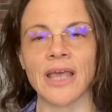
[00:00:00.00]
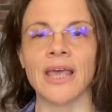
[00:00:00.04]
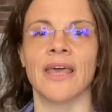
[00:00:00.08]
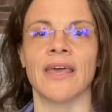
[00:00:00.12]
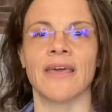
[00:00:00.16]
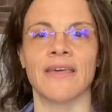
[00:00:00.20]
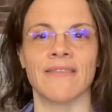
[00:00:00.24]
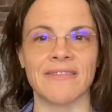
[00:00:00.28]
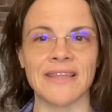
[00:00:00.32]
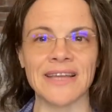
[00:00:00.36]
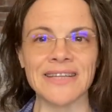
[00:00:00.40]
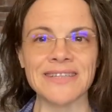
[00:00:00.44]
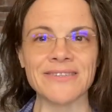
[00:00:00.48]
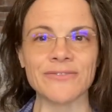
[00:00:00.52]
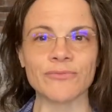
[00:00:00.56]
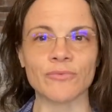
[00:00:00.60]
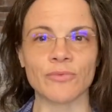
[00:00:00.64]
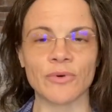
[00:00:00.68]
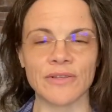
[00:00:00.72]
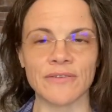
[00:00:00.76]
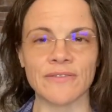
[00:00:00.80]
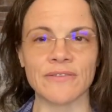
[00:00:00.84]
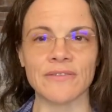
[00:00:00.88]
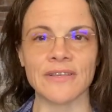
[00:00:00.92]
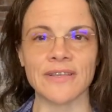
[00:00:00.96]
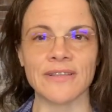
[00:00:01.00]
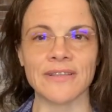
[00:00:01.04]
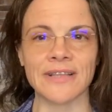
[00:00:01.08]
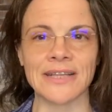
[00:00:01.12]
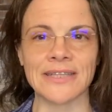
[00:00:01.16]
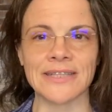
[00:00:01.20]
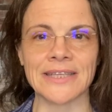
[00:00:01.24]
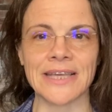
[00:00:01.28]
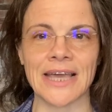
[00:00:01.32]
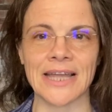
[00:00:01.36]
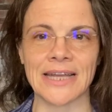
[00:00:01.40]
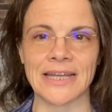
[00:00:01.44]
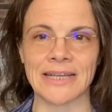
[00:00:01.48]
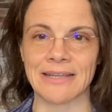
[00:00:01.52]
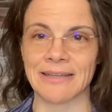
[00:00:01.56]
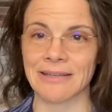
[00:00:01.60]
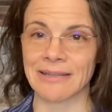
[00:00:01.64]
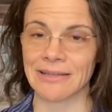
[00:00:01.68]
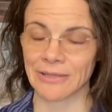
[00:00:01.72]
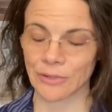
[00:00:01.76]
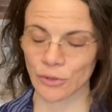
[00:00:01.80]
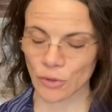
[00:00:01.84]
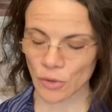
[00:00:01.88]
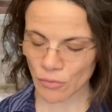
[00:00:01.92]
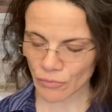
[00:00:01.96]
and that is one thing that can
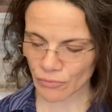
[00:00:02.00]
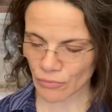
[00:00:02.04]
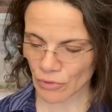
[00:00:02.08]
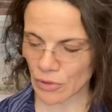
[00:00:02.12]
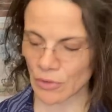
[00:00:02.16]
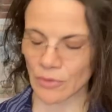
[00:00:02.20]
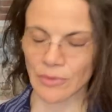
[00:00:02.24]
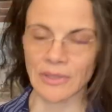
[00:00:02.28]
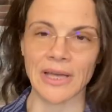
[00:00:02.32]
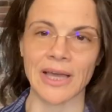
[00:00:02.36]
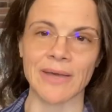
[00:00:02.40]
go wrong.